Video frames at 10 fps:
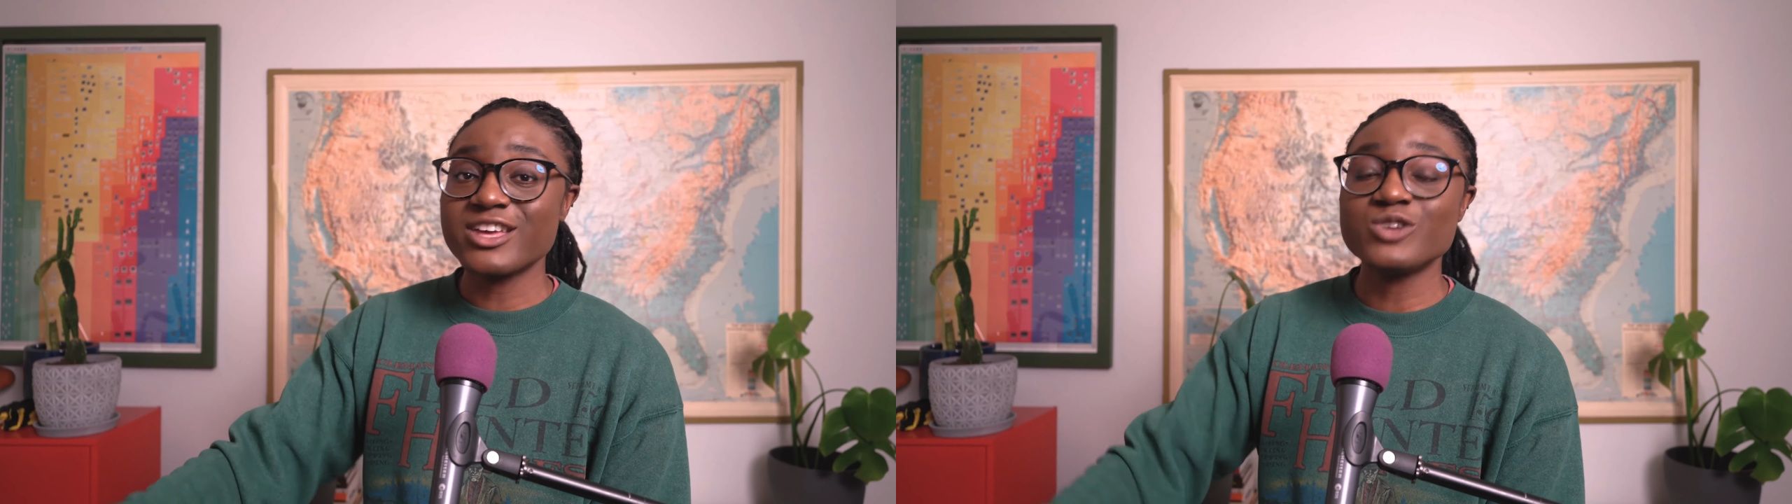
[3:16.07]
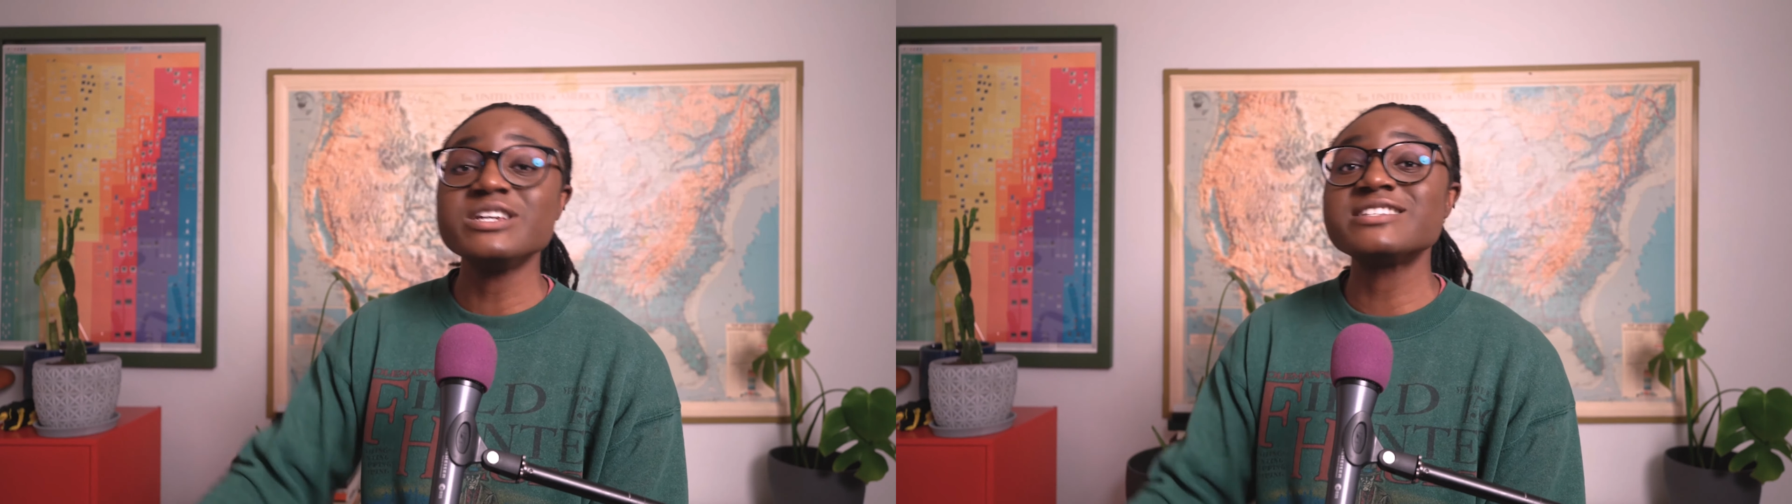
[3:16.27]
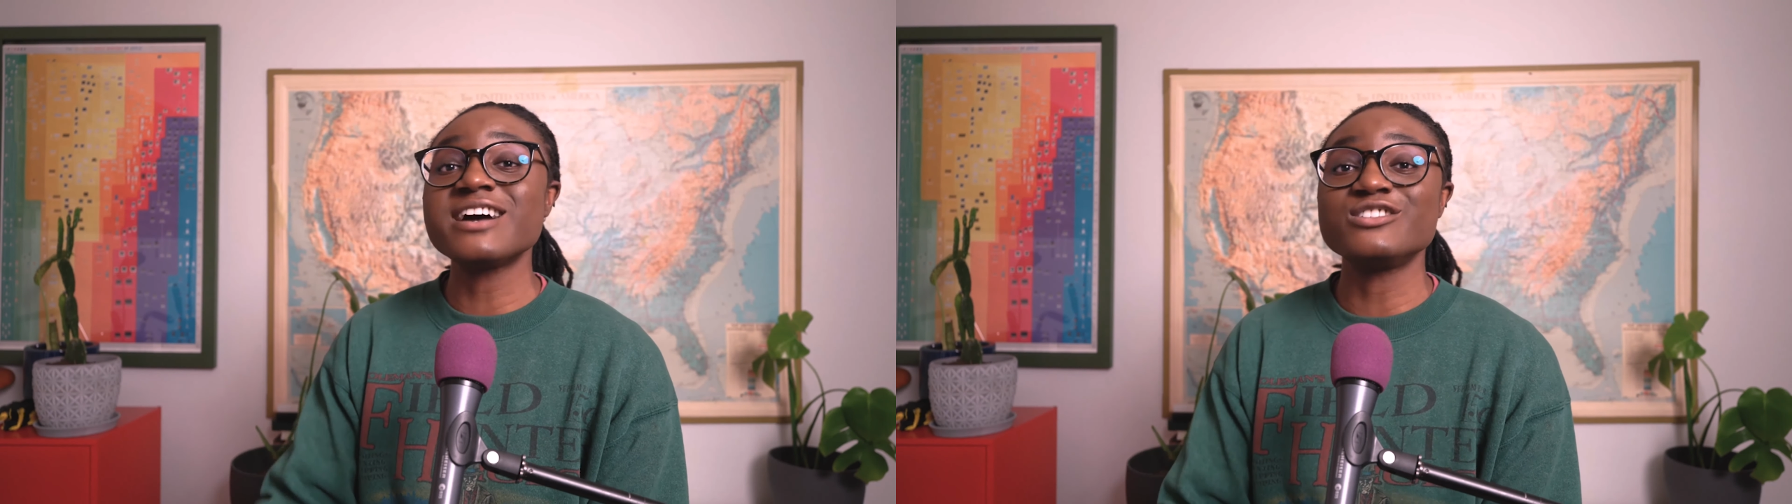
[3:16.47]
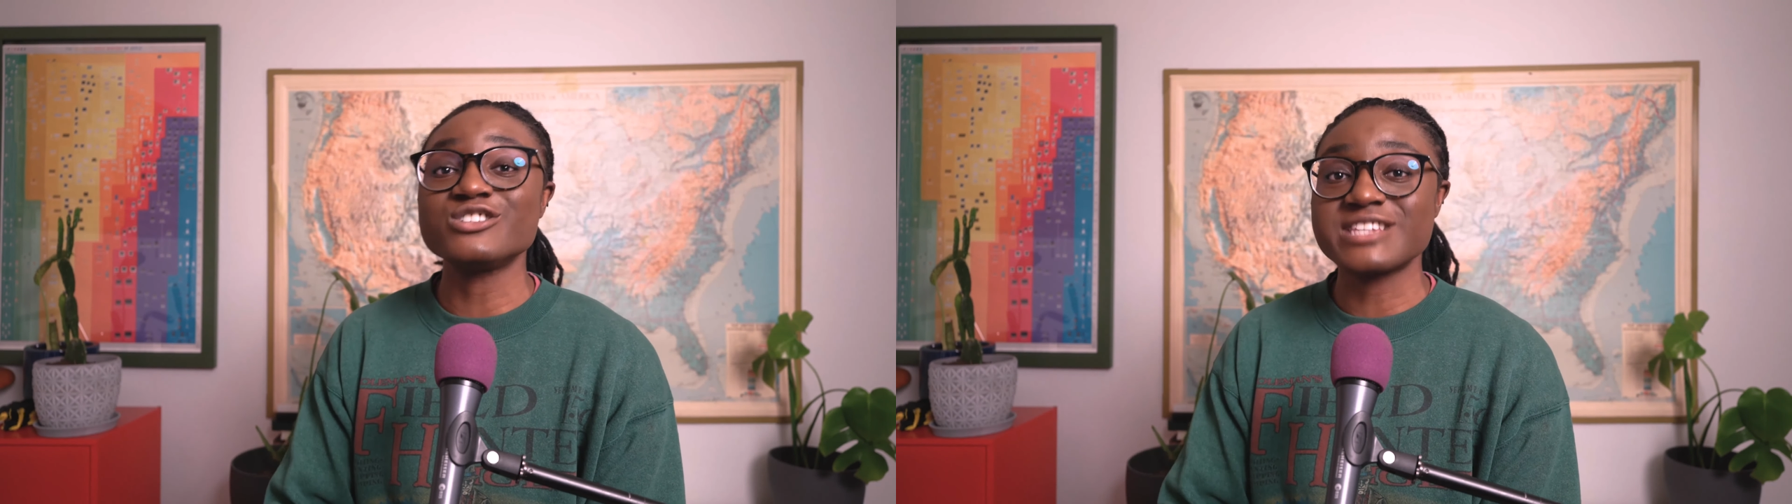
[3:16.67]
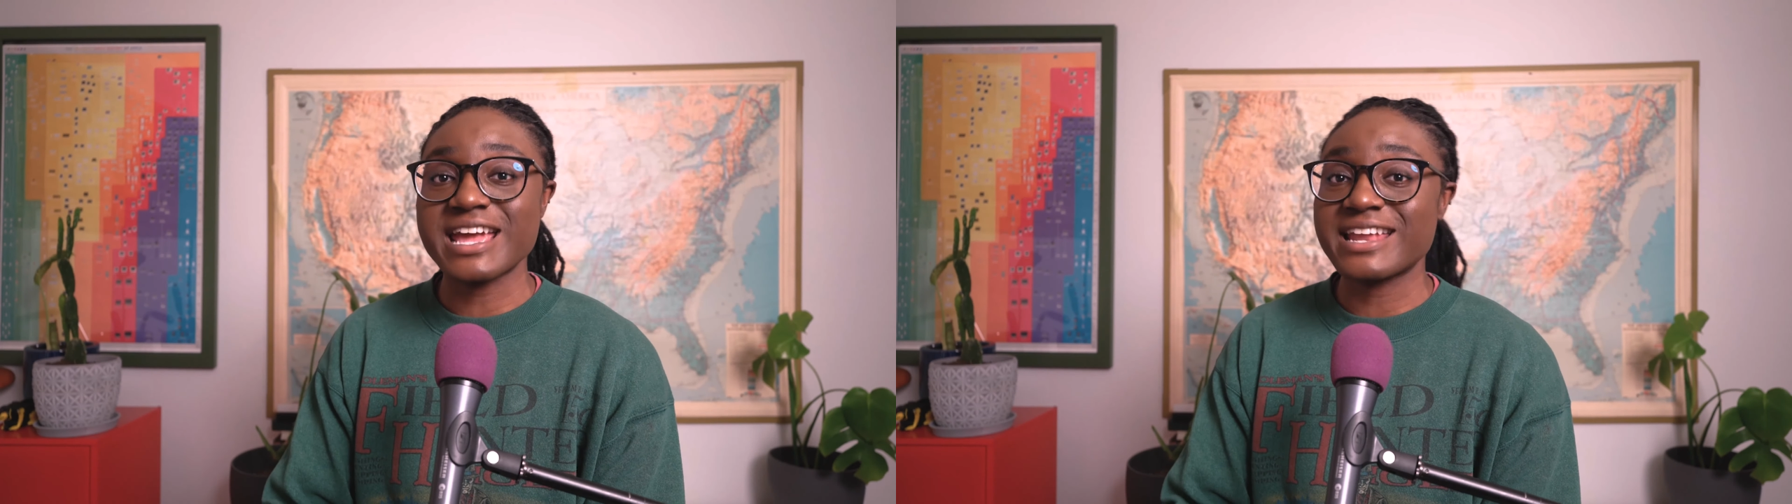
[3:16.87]
you need to
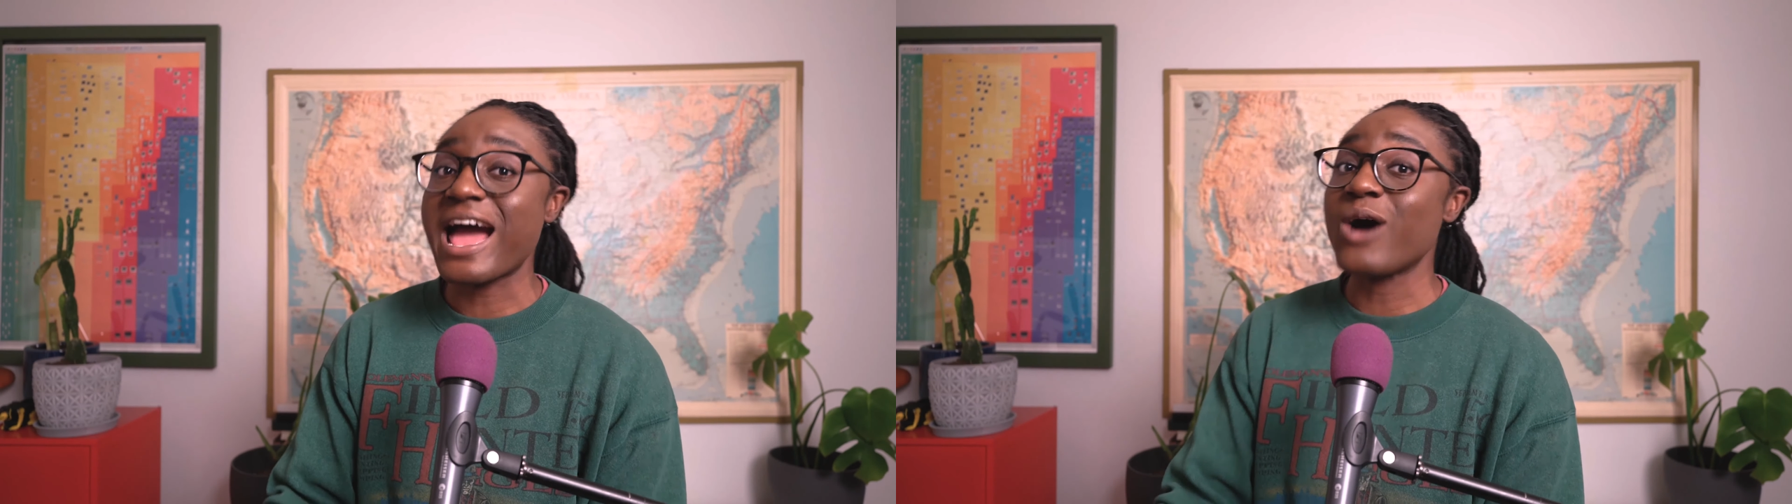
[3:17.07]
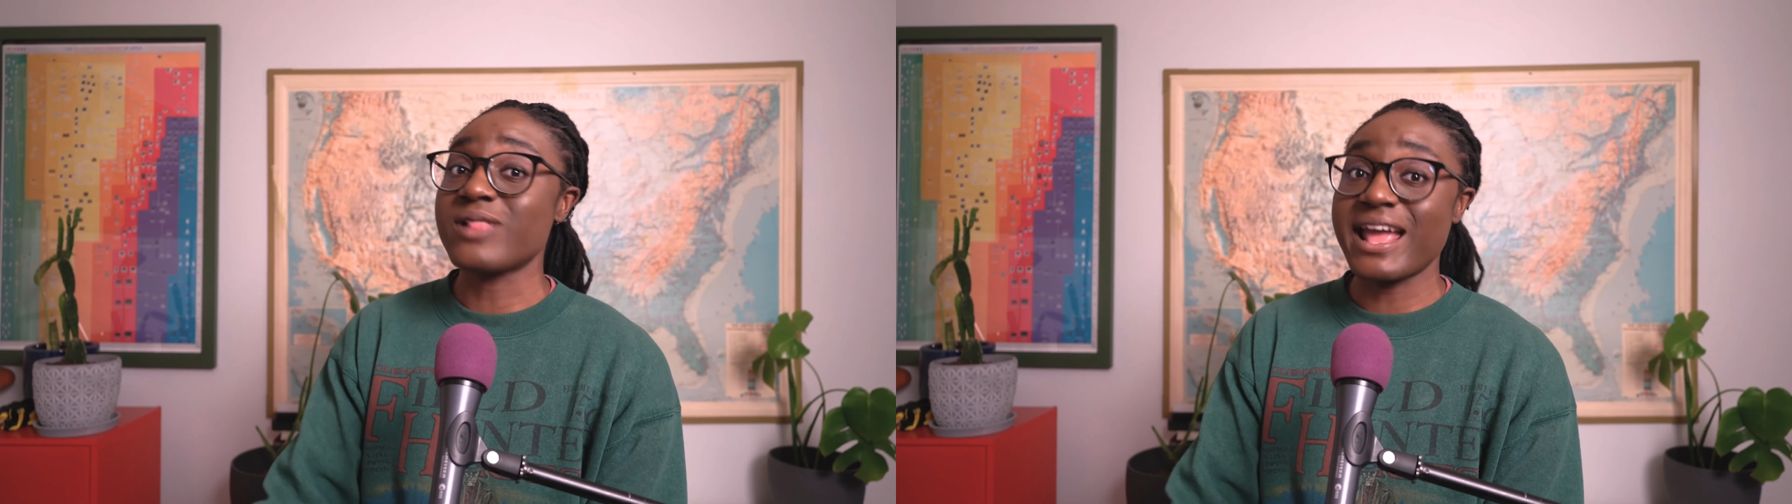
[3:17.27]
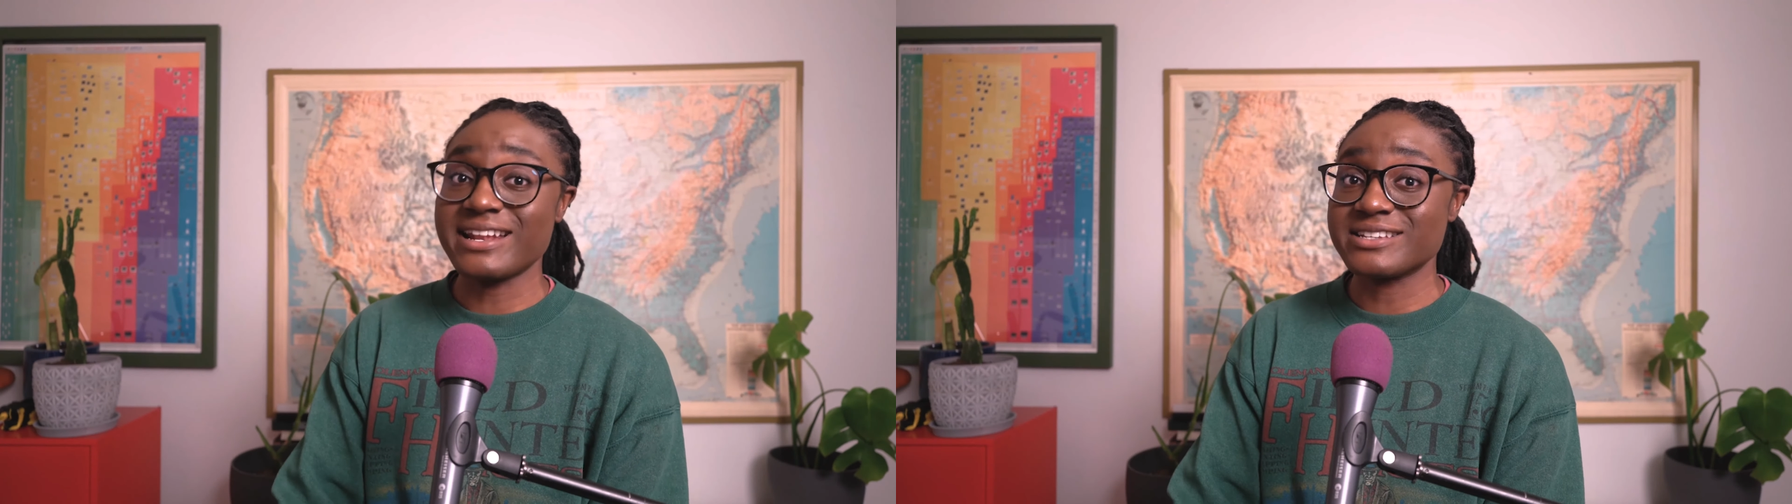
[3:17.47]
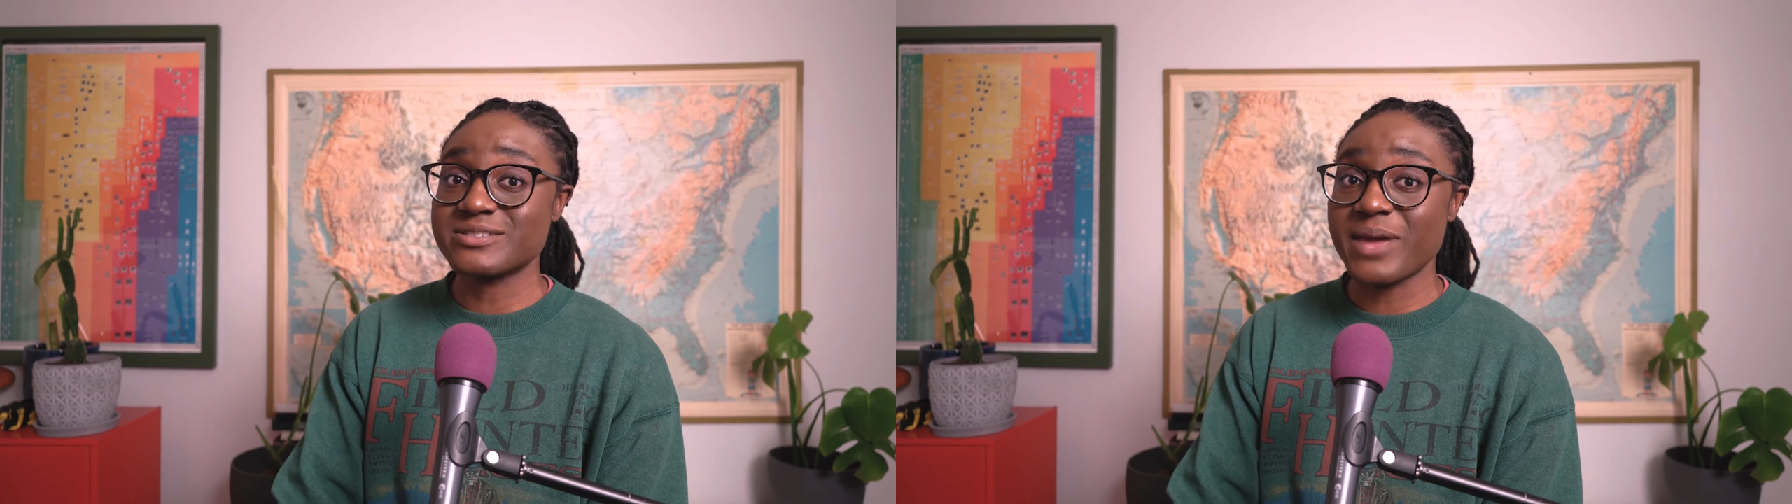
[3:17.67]
understand how lightning's